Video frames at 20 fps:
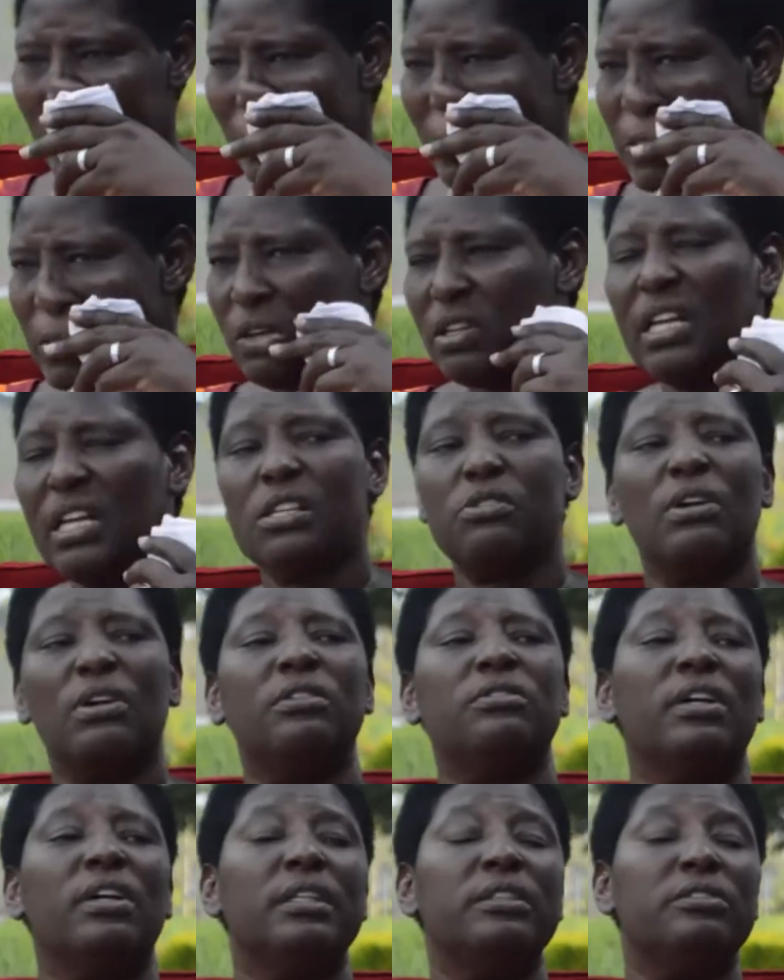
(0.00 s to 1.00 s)
So that's
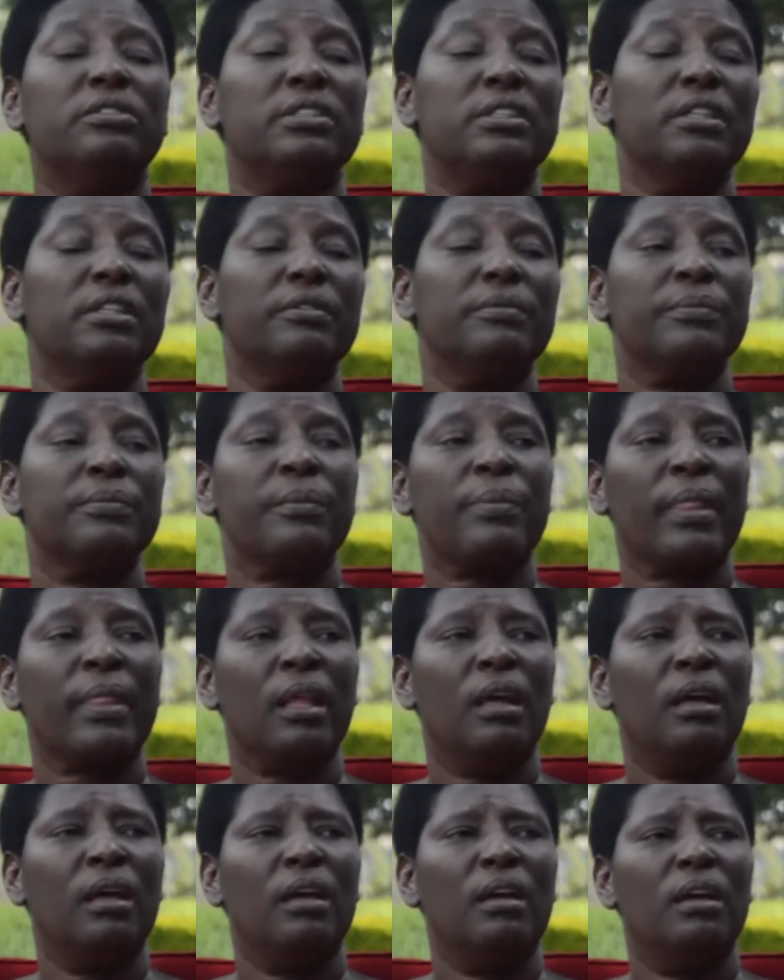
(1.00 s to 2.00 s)
what you want to see.
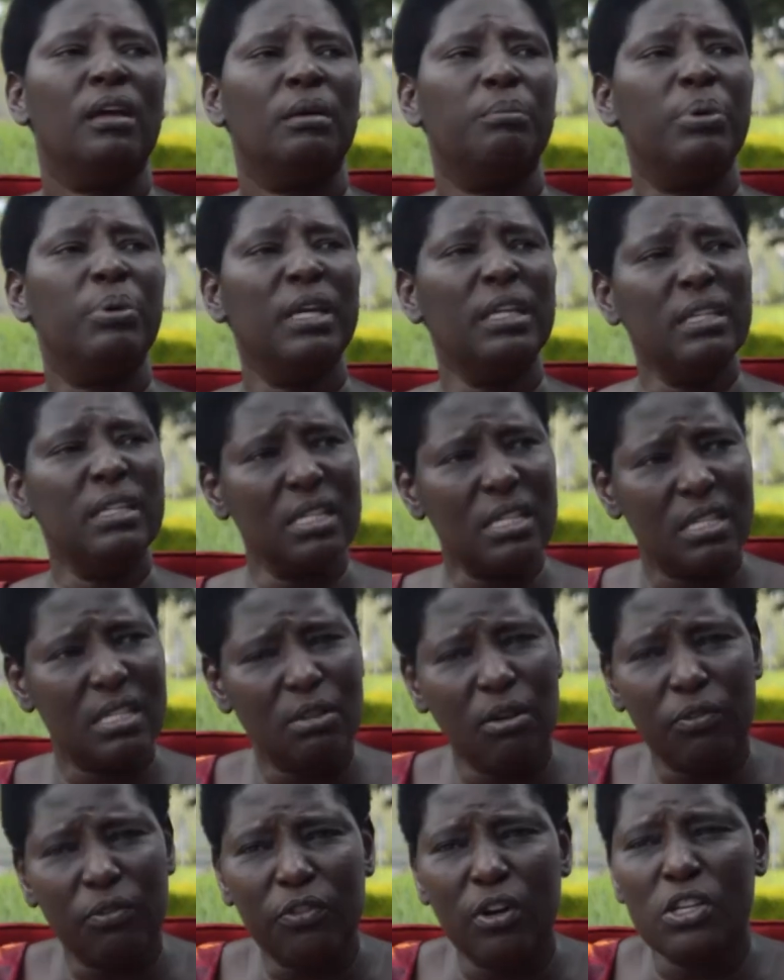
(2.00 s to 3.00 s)
Beans,
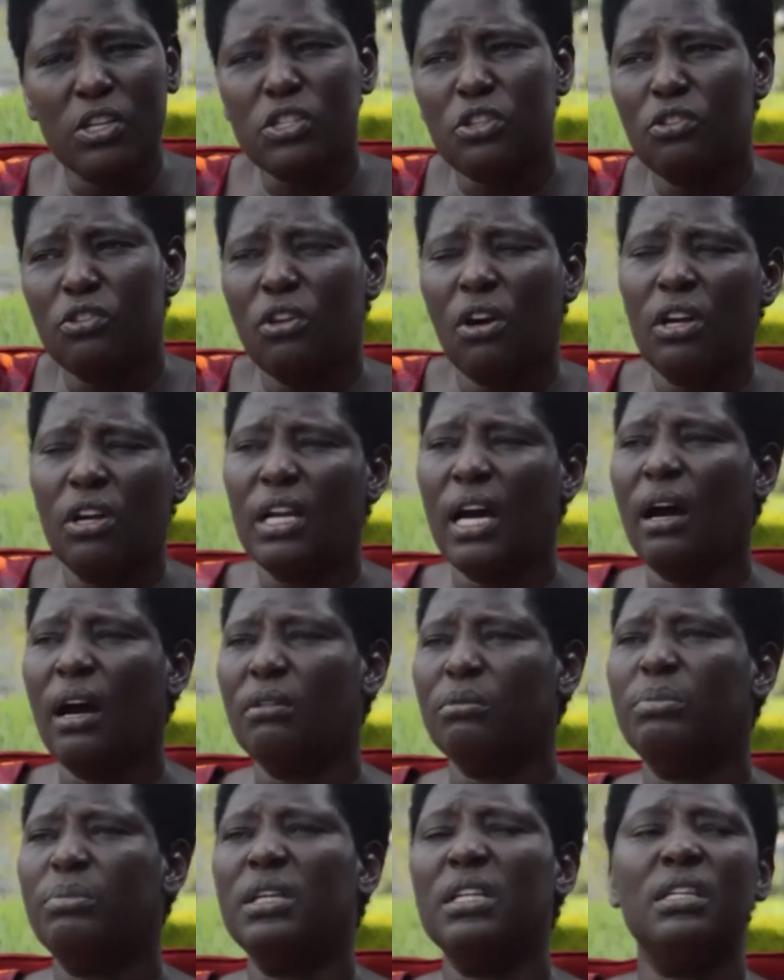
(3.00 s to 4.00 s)
of course, you know
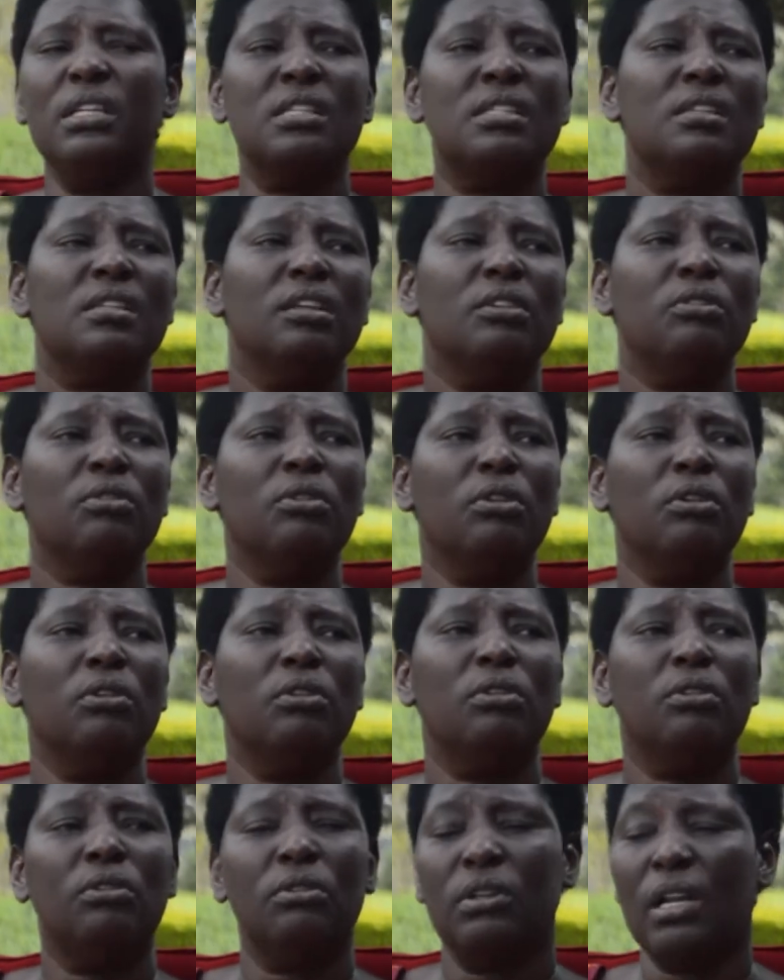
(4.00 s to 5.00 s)
now. Beans,
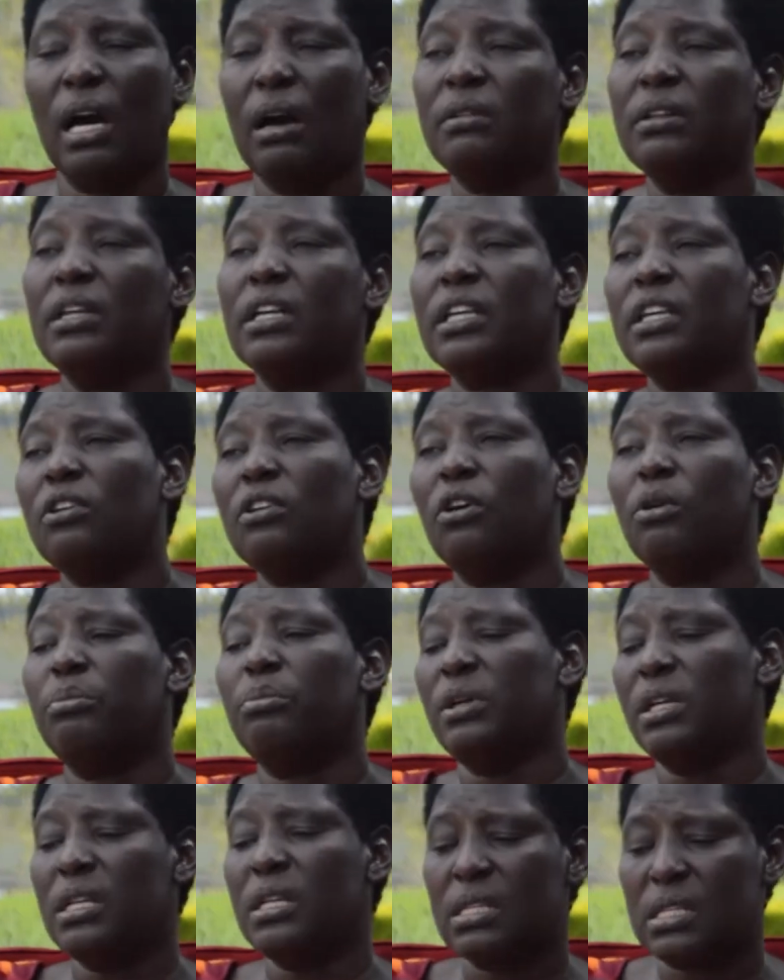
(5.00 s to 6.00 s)
now the kilo of
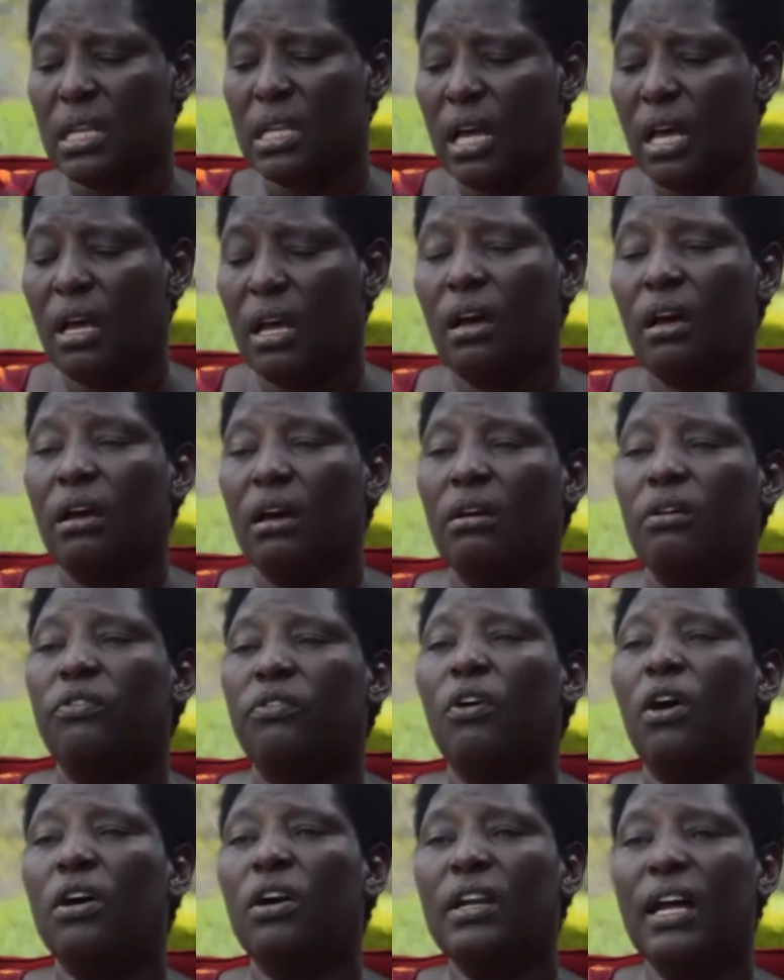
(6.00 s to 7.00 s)
beans.
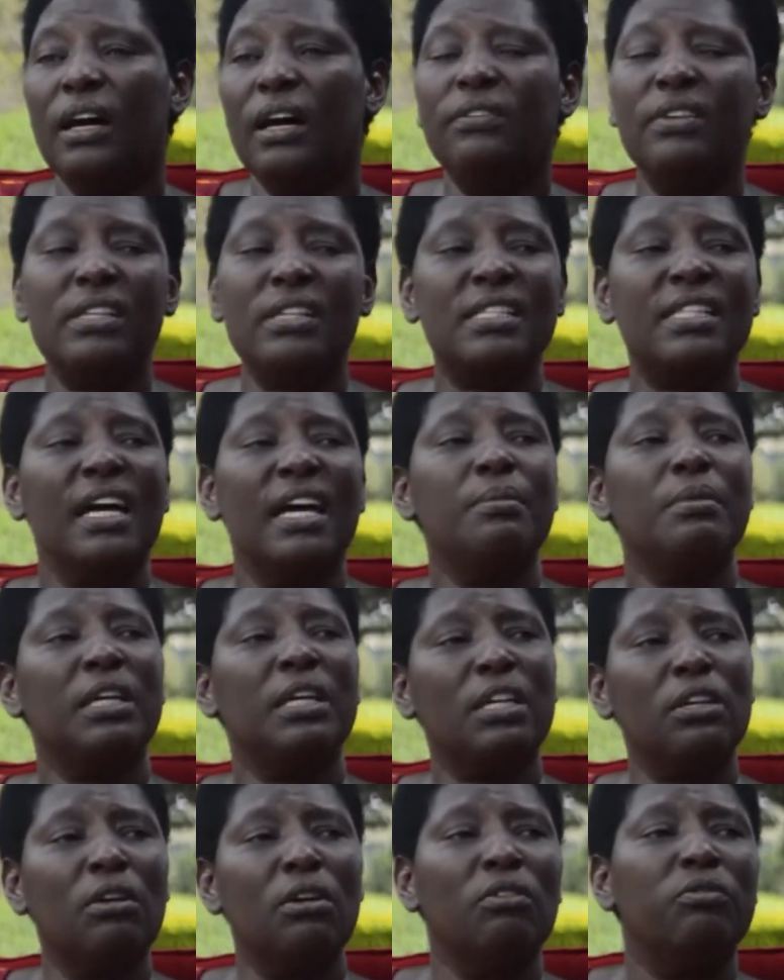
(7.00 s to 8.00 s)
On harvest time, a
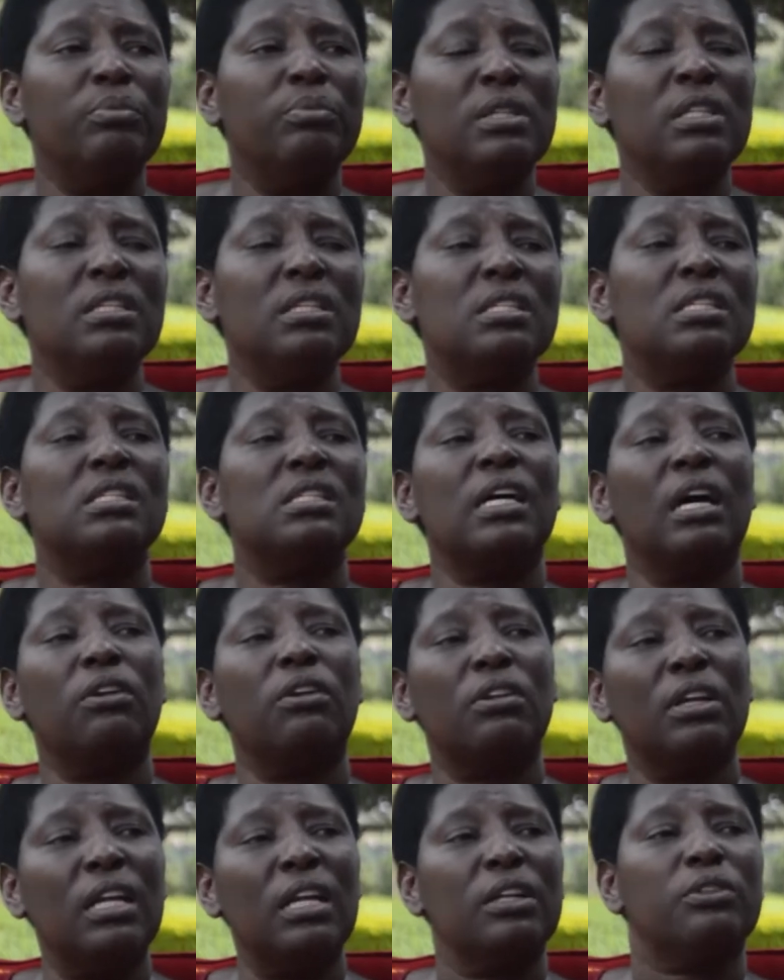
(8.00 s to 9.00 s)
kilo of beans is
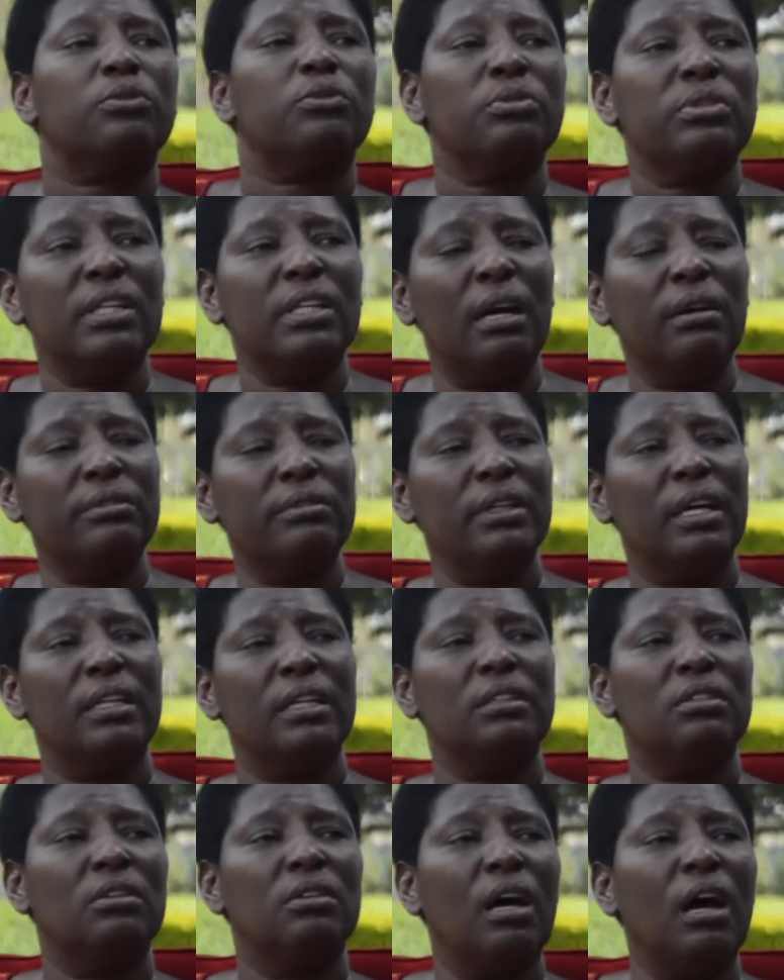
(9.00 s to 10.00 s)
already
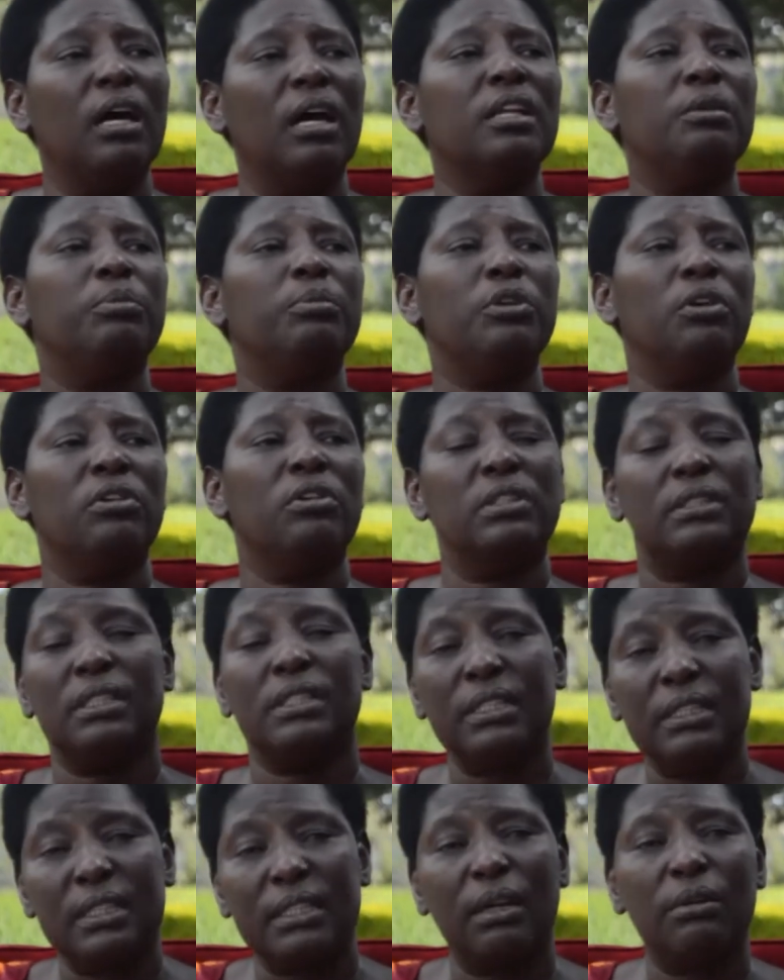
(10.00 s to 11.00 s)
2,000 and beyond,
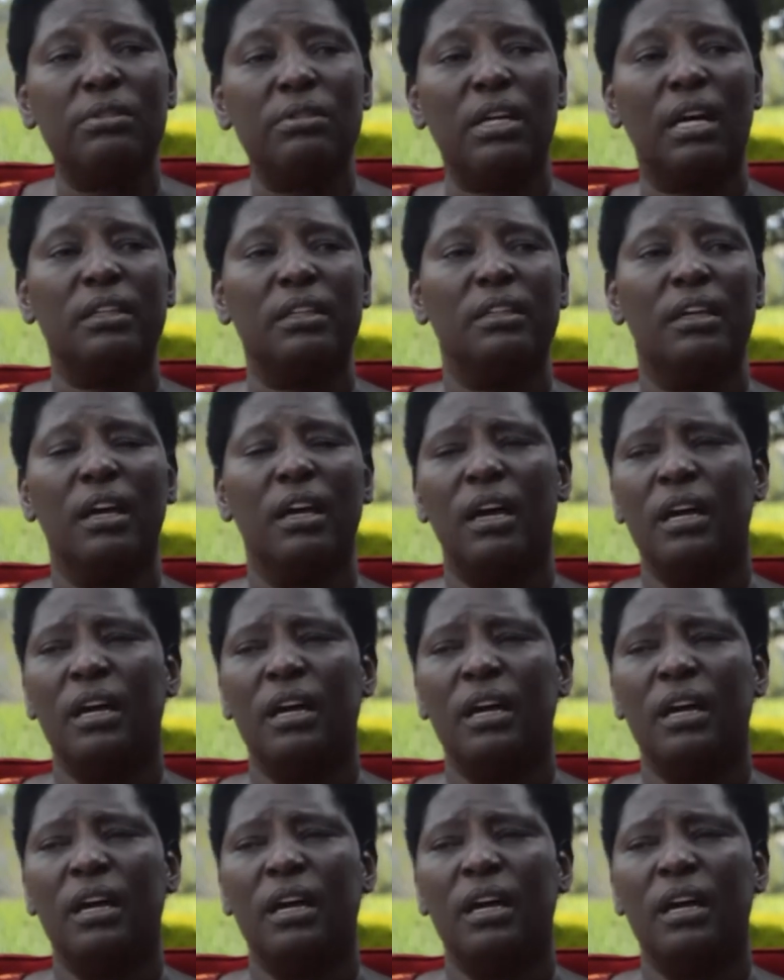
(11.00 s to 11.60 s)
3,000.